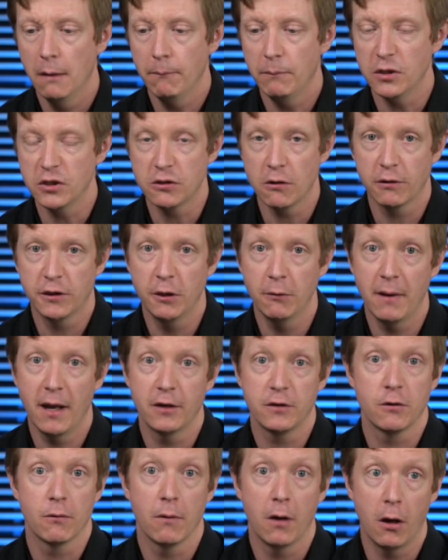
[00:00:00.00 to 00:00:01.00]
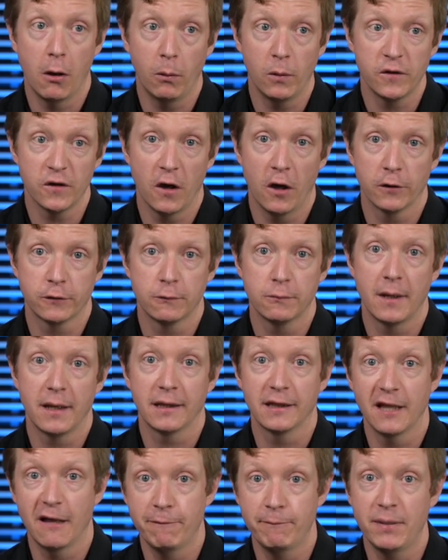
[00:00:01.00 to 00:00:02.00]
Be sure throughout you're always
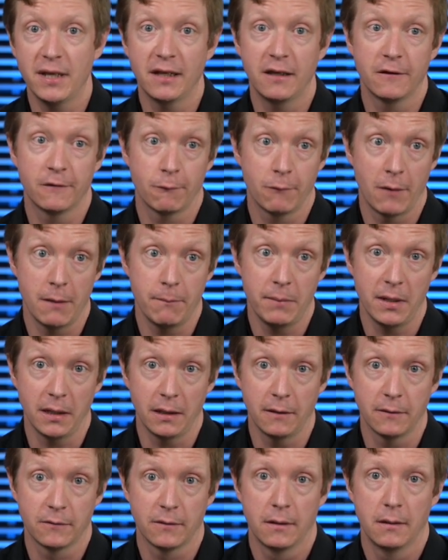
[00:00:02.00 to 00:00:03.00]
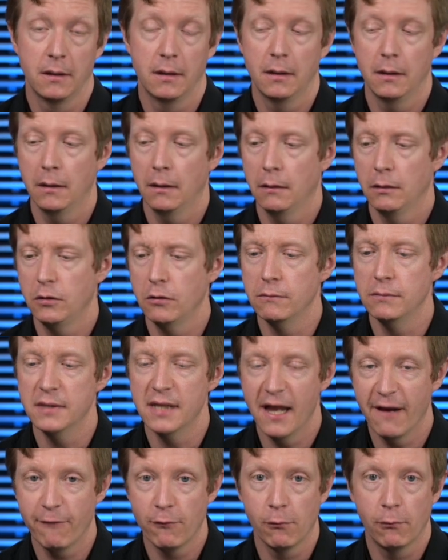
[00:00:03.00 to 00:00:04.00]
alternating left pinkies and right pinkies. You
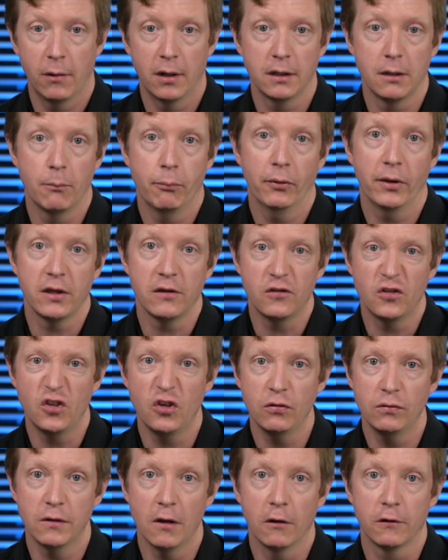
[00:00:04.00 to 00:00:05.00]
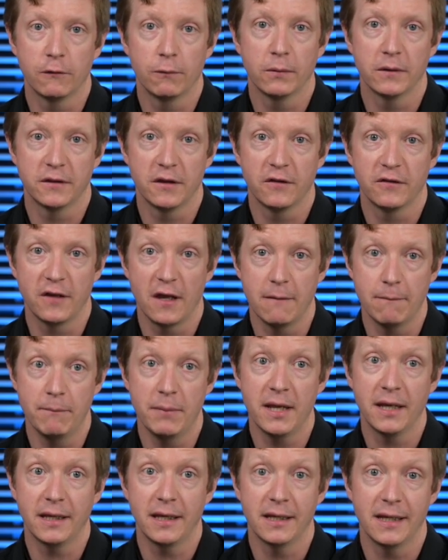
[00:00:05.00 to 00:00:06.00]
never want to play two notes with the same
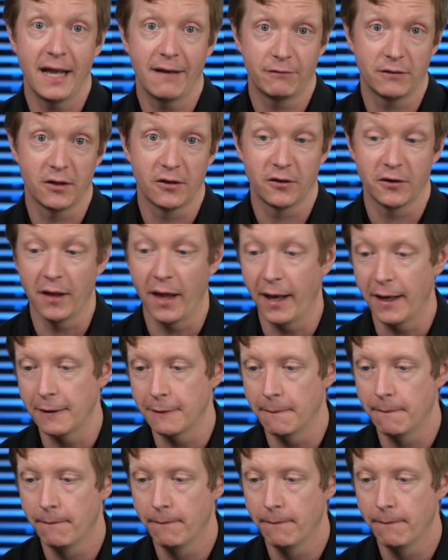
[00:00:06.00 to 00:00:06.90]
pinky and have to slide.